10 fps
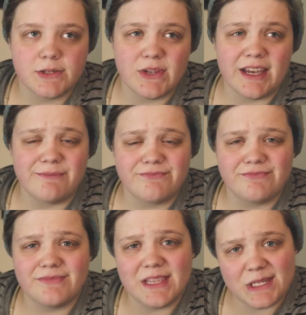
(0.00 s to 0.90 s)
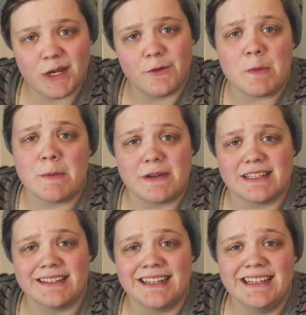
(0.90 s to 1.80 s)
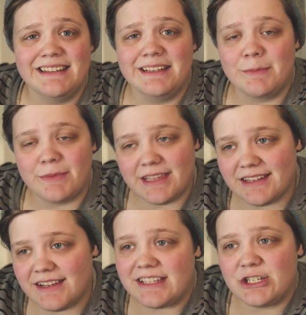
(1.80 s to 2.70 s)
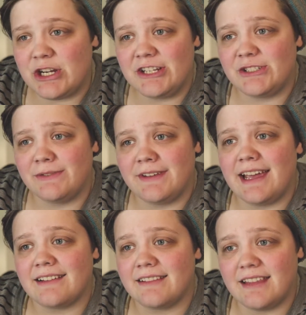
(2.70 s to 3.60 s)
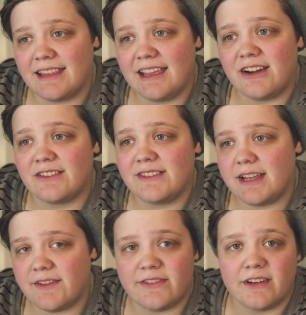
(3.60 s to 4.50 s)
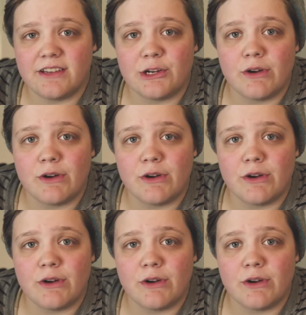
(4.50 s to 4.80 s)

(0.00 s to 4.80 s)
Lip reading: So yeah, they serve a purpose, but that doesn't change the fact that they are definitely